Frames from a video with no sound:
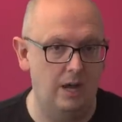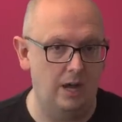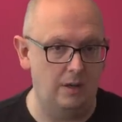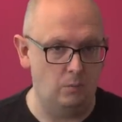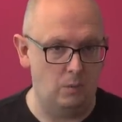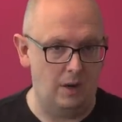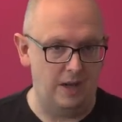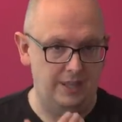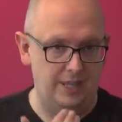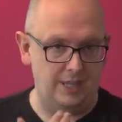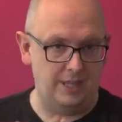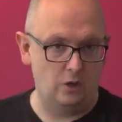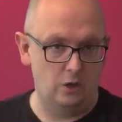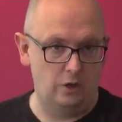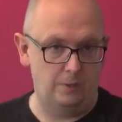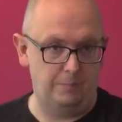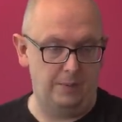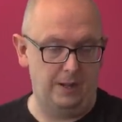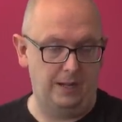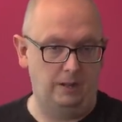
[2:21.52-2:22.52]
and where they
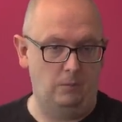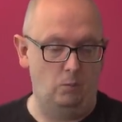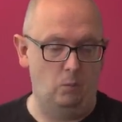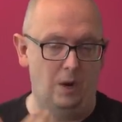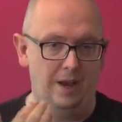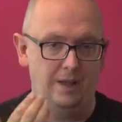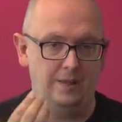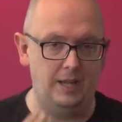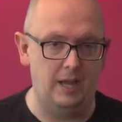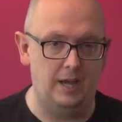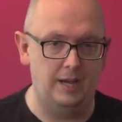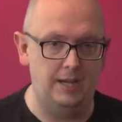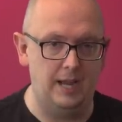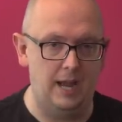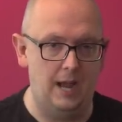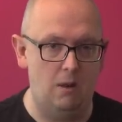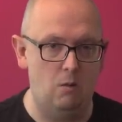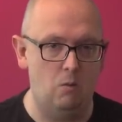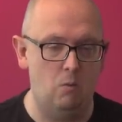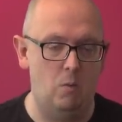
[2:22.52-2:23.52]
could be, where they are
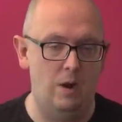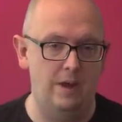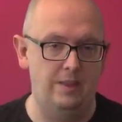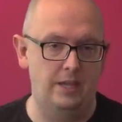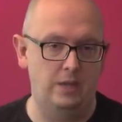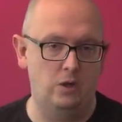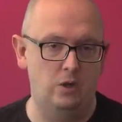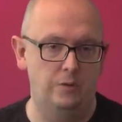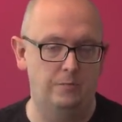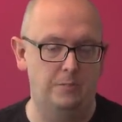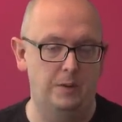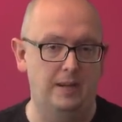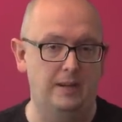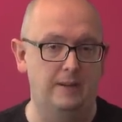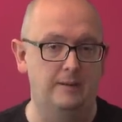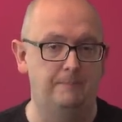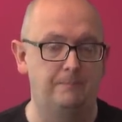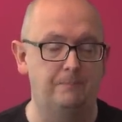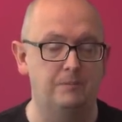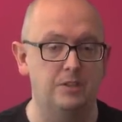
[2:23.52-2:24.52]
now, where they could
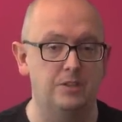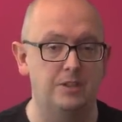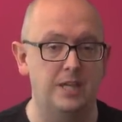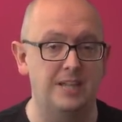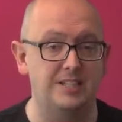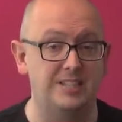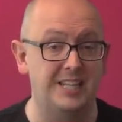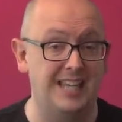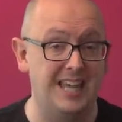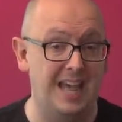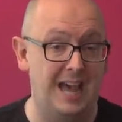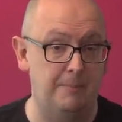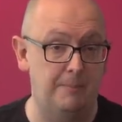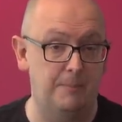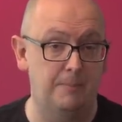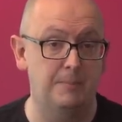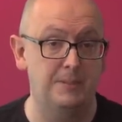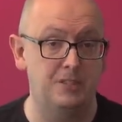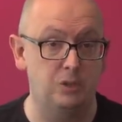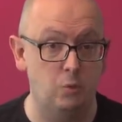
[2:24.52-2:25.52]
be, there's a
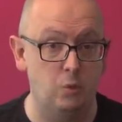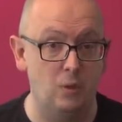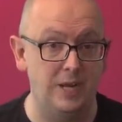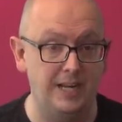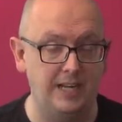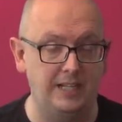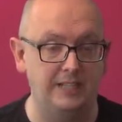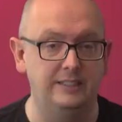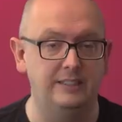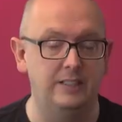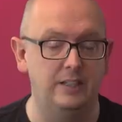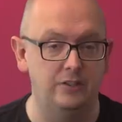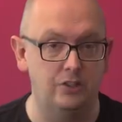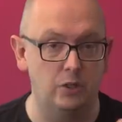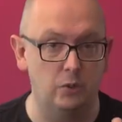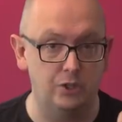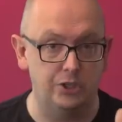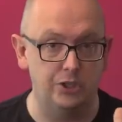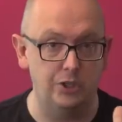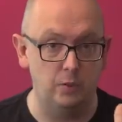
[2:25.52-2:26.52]
gap between
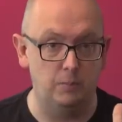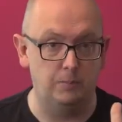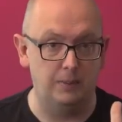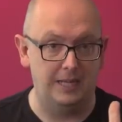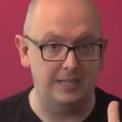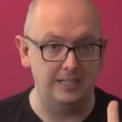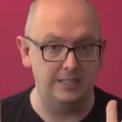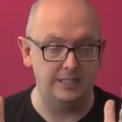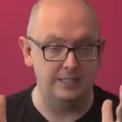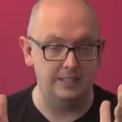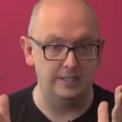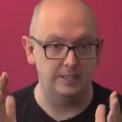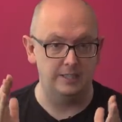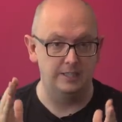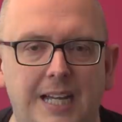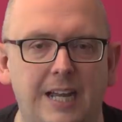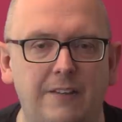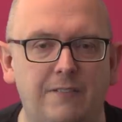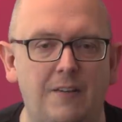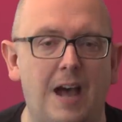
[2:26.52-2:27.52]
those two places.
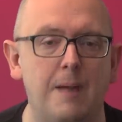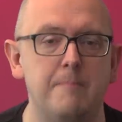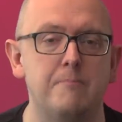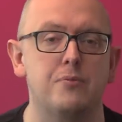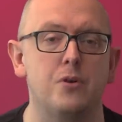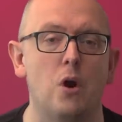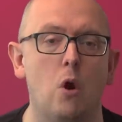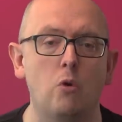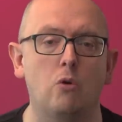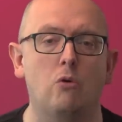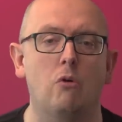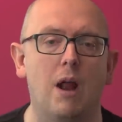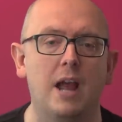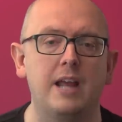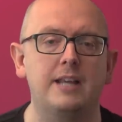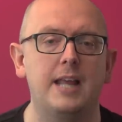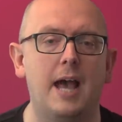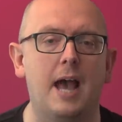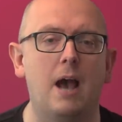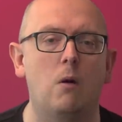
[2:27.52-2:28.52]
If I'm broke
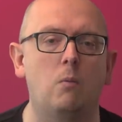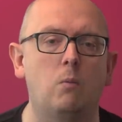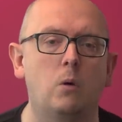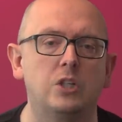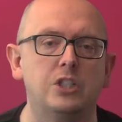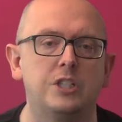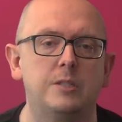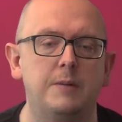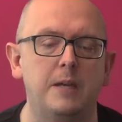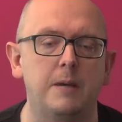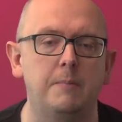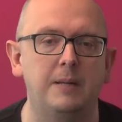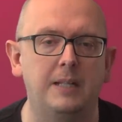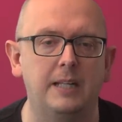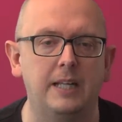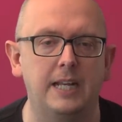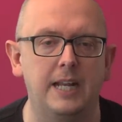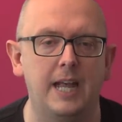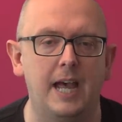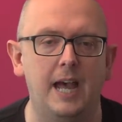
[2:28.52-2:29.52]
right now and want to be a
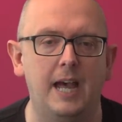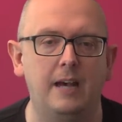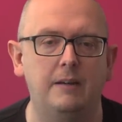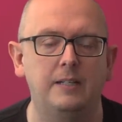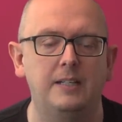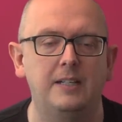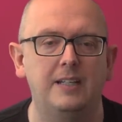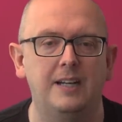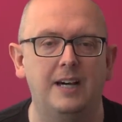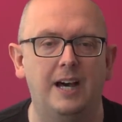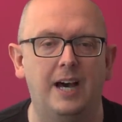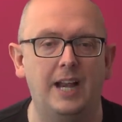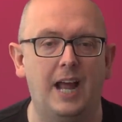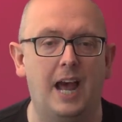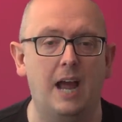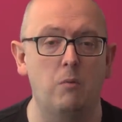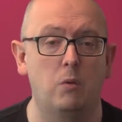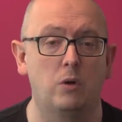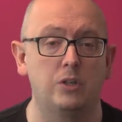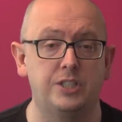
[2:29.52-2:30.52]
millionaire, and
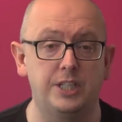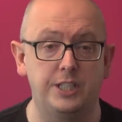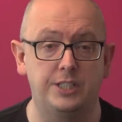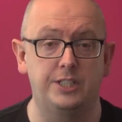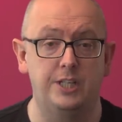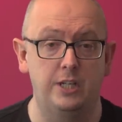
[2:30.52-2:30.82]
I wanted